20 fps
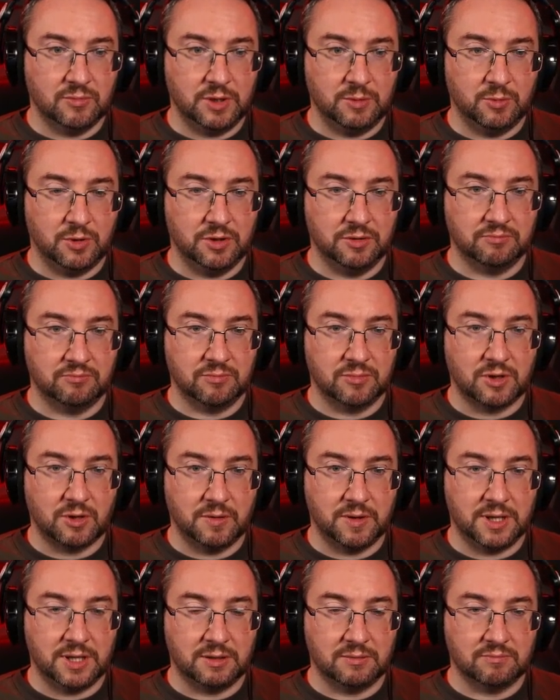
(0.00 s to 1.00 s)
one
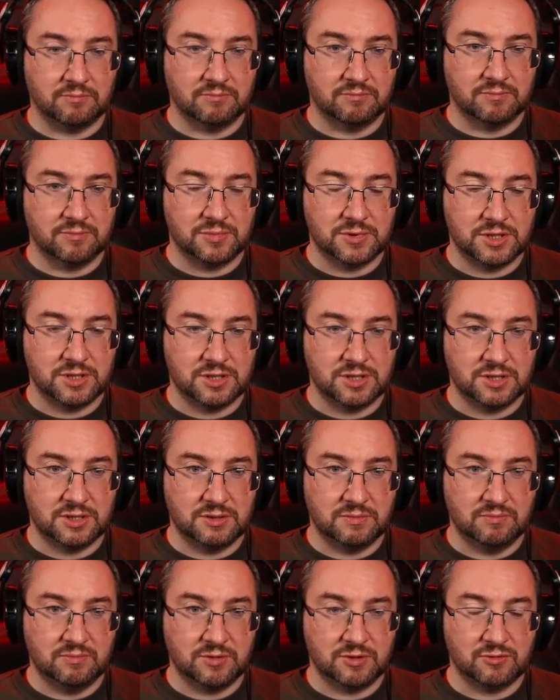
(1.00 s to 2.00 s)
going
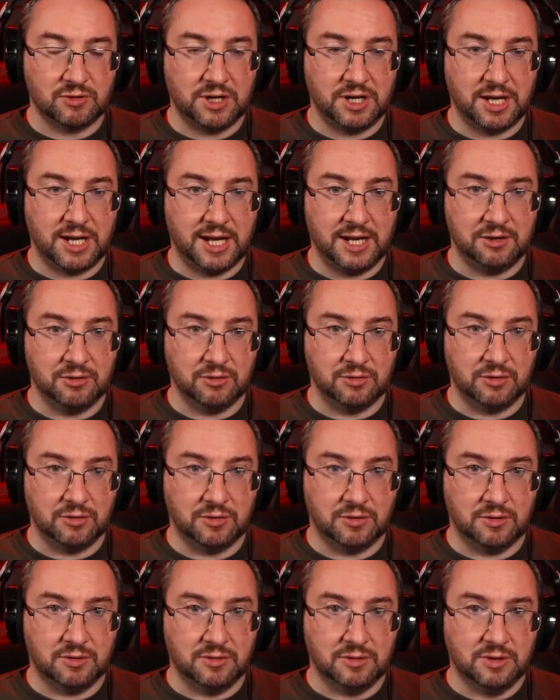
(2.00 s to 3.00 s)
straight ahead
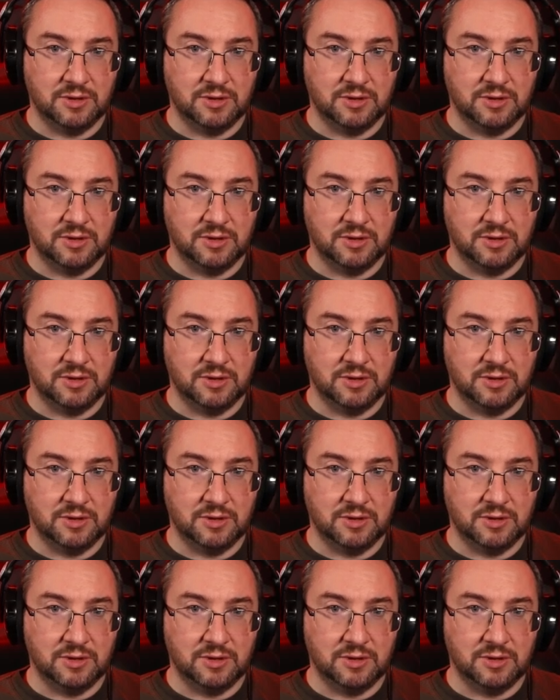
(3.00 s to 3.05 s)
or...